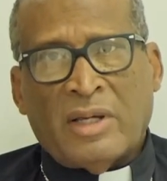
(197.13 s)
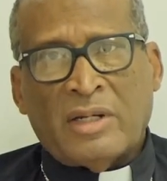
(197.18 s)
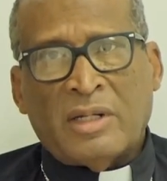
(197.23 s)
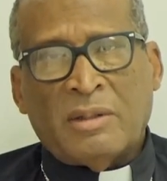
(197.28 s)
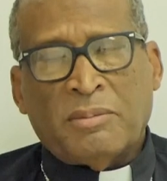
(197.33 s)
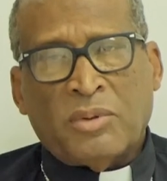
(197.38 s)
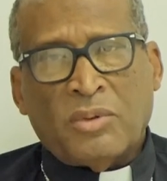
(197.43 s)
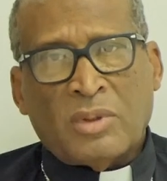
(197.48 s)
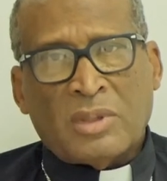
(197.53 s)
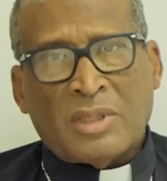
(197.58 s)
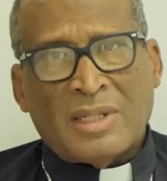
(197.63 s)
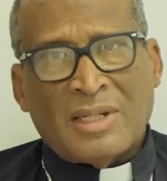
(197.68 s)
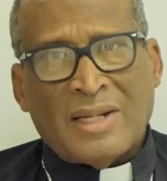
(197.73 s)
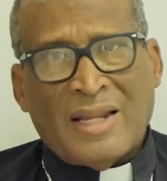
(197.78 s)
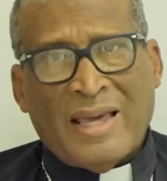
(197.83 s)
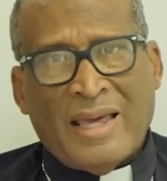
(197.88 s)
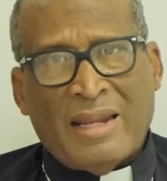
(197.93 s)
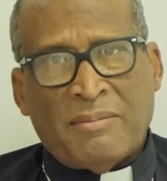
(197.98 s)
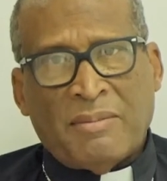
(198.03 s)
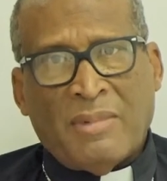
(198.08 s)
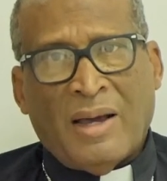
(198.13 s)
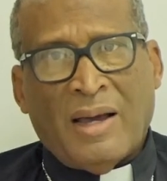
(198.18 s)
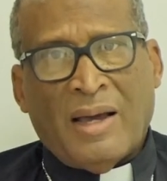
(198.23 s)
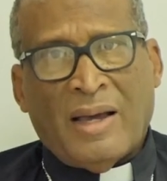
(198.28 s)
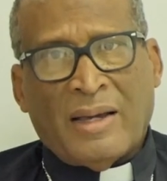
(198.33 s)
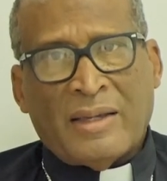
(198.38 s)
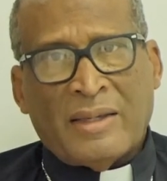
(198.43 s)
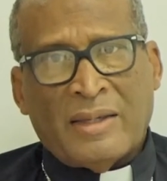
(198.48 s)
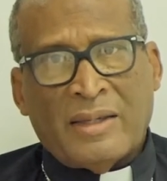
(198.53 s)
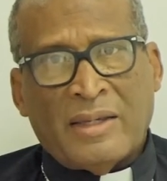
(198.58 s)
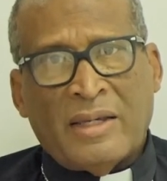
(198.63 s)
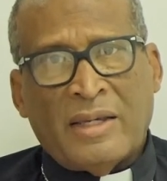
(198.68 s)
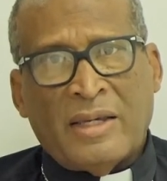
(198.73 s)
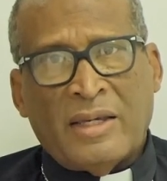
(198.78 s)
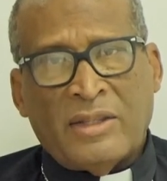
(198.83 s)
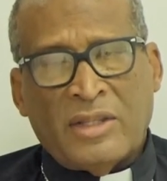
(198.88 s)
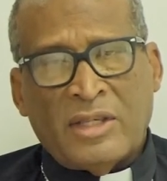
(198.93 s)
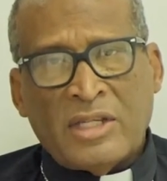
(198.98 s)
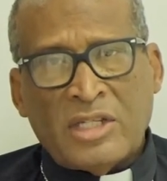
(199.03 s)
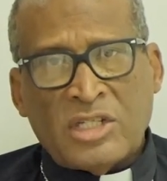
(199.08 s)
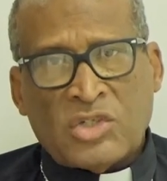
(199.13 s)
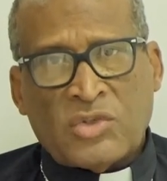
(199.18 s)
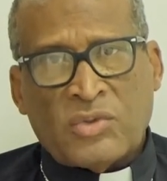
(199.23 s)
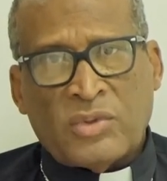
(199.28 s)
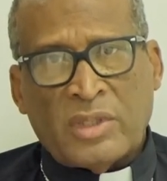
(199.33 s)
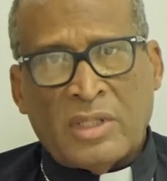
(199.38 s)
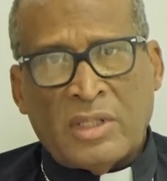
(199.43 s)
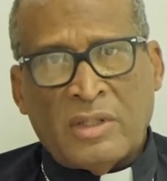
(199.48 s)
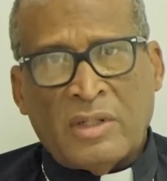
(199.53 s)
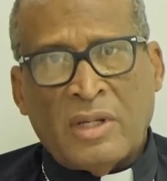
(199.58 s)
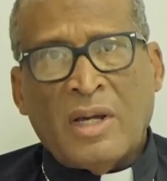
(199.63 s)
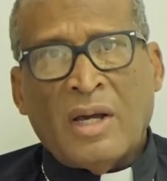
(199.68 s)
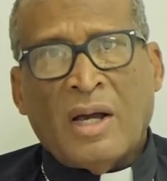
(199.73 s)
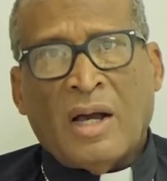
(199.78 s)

an important landmark in the history